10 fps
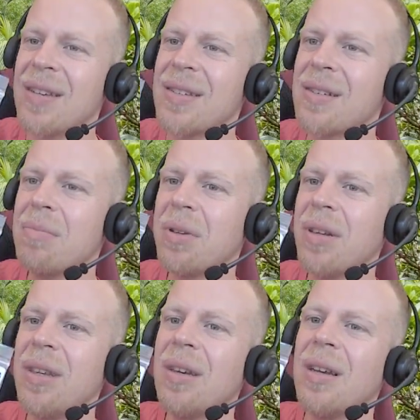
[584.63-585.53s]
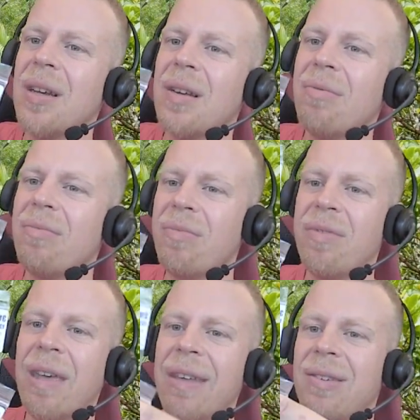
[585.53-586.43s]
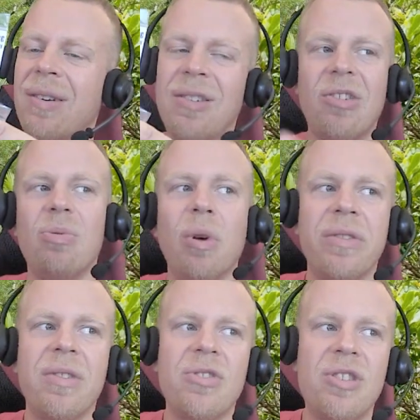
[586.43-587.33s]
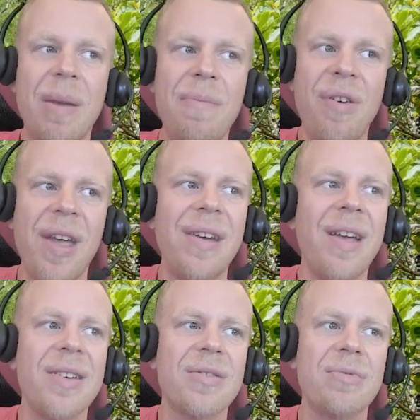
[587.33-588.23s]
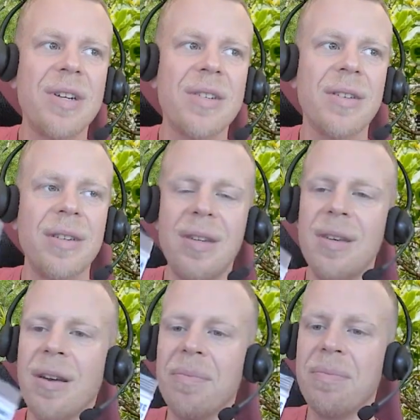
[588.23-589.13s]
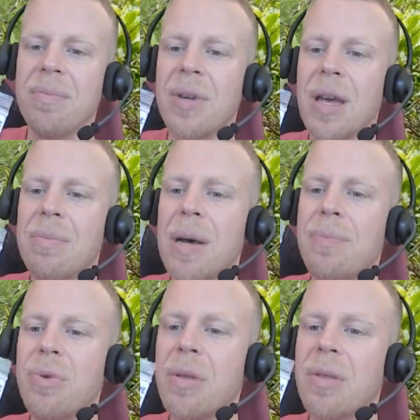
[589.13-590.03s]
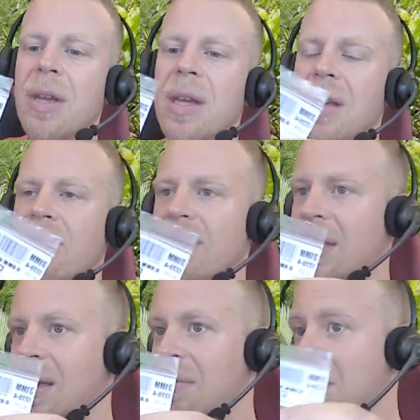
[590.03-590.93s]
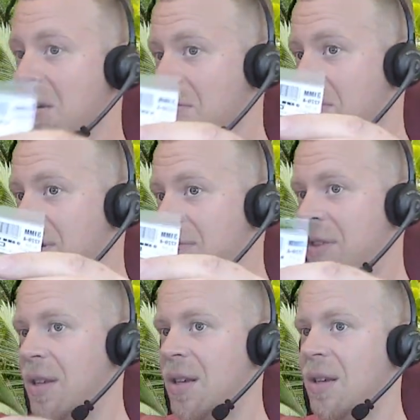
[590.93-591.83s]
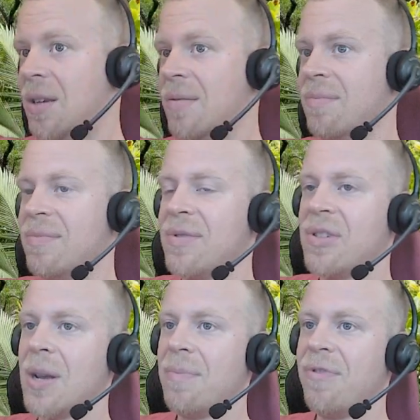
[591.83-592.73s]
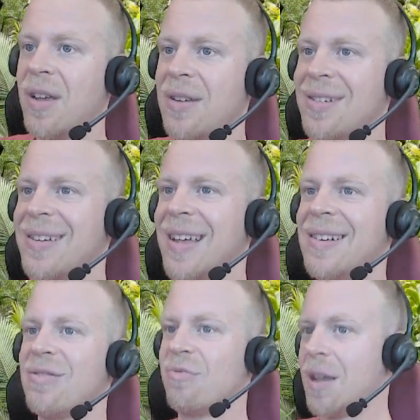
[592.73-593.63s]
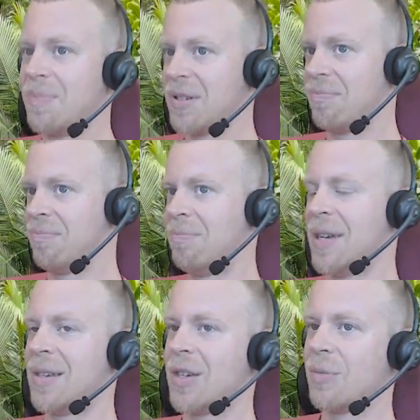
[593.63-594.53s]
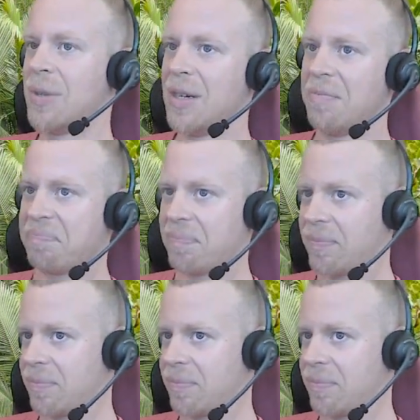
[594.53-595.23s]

symbol here. That is what GemFan has recently come up with. One of the GemFan sales reps messaged me